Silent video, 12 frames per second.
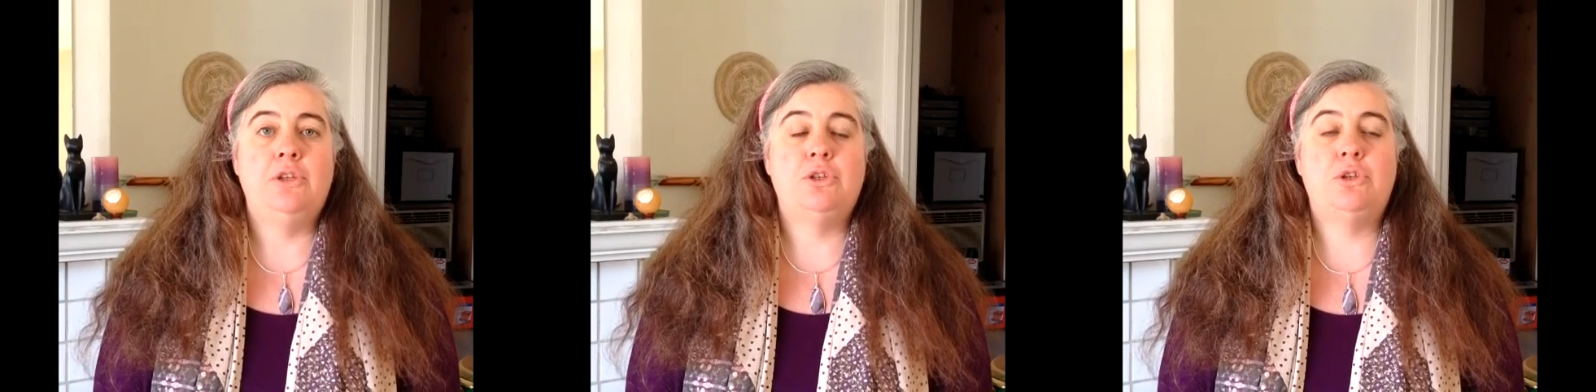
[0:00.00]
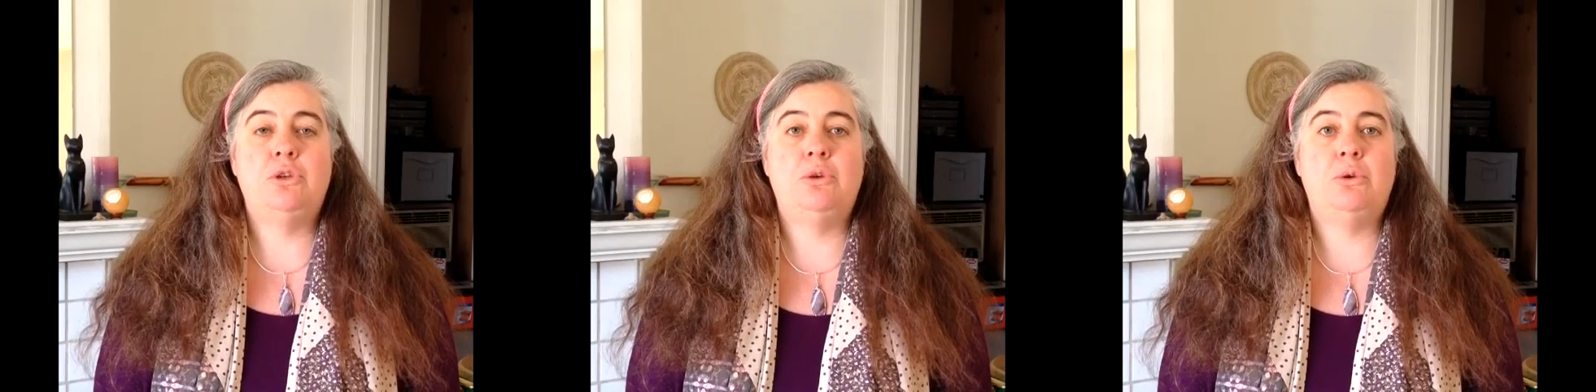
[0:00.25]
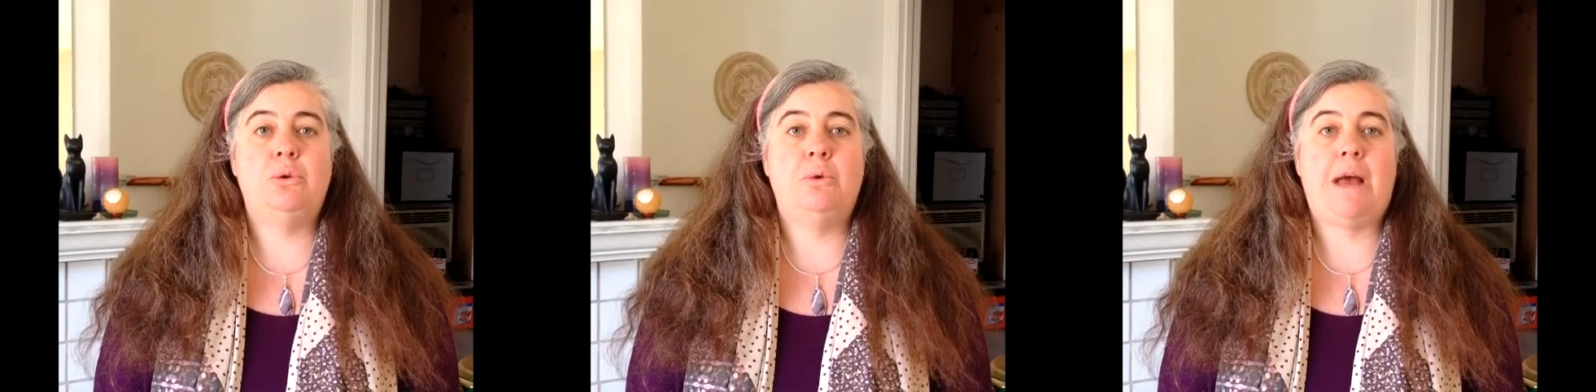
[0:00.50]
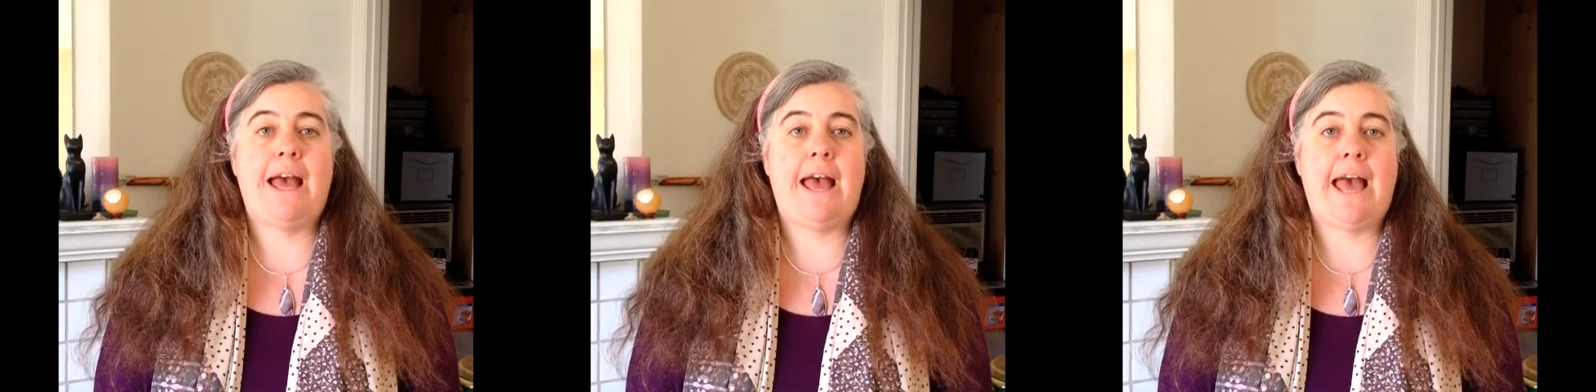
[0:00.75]

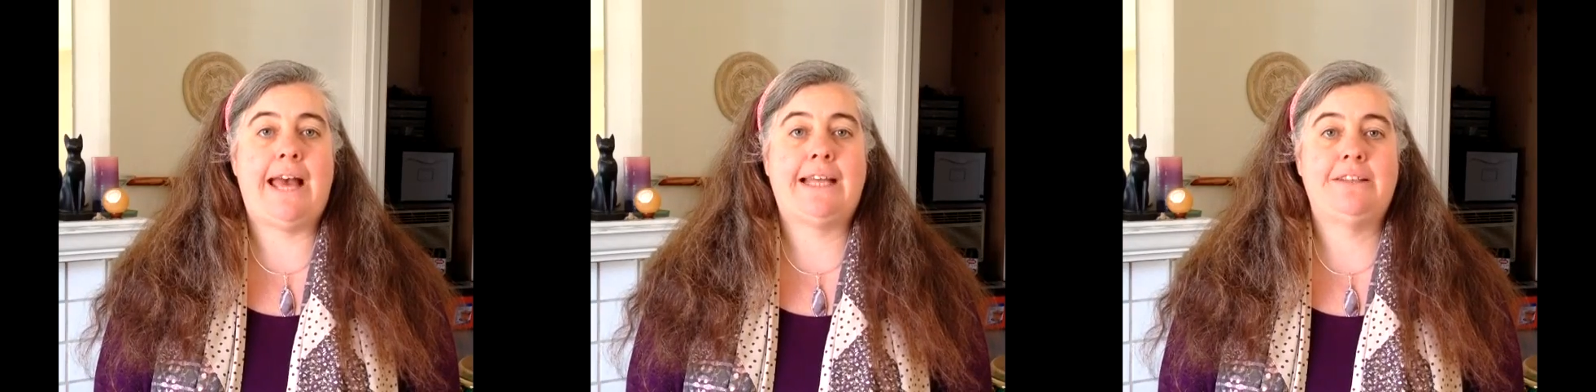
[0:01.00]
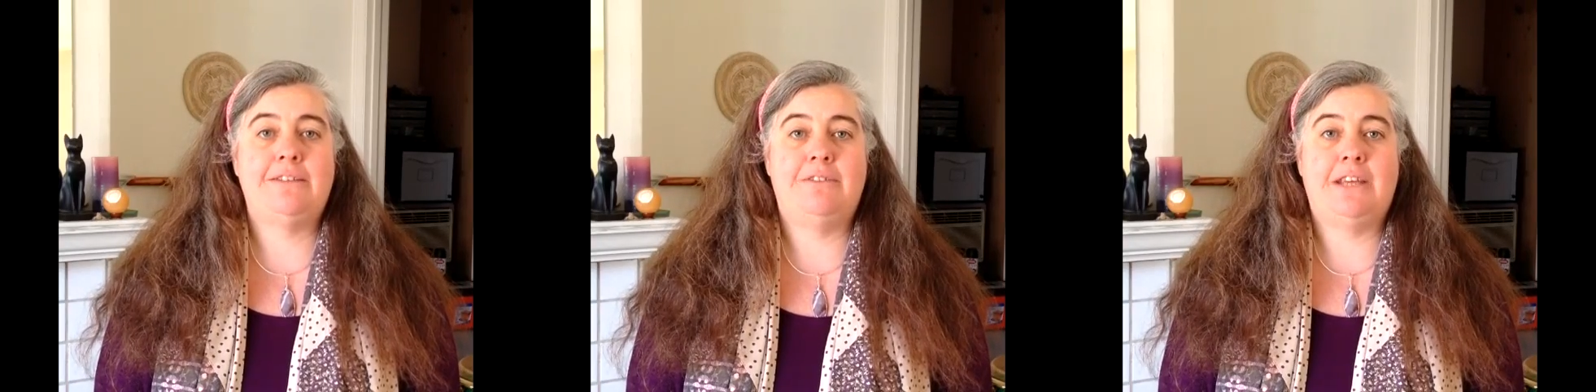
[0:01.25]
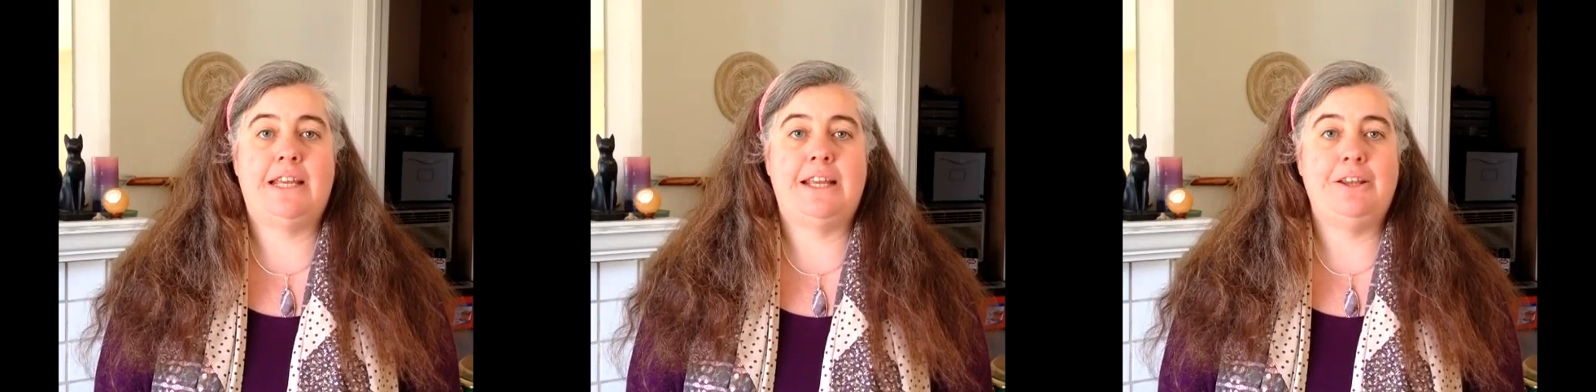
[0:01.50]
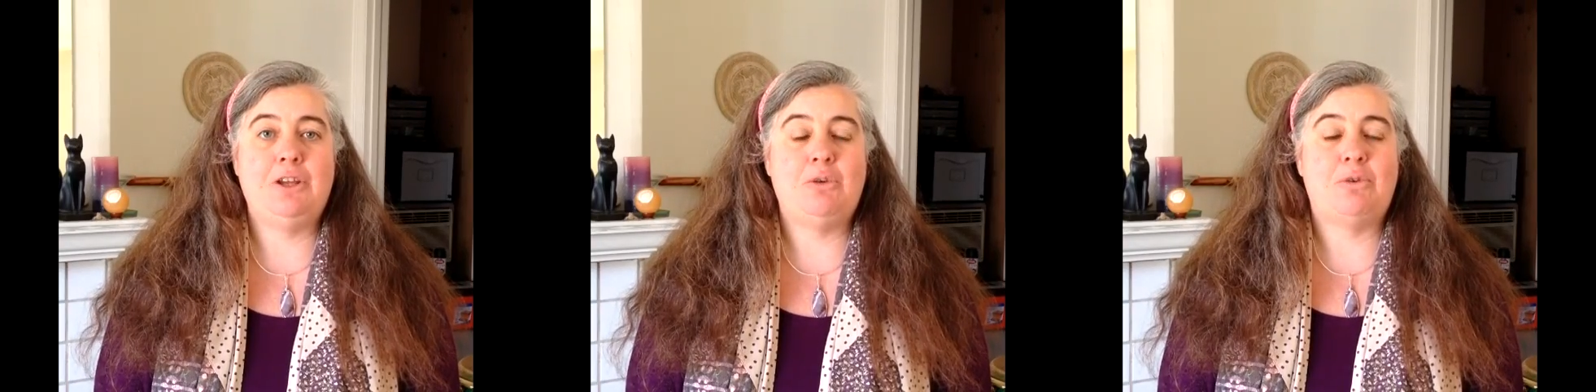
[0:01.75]
to
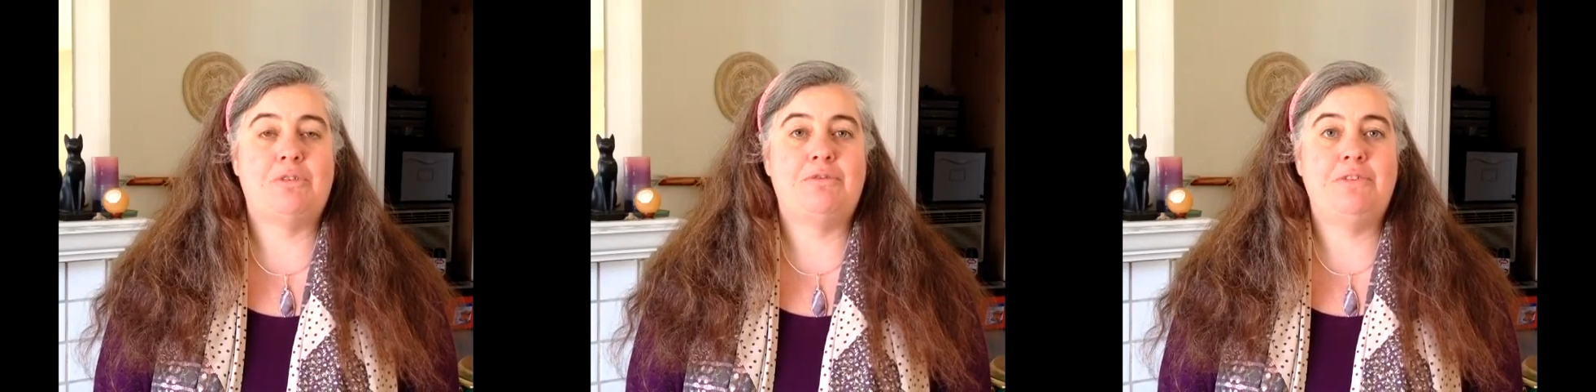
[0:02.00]
activating your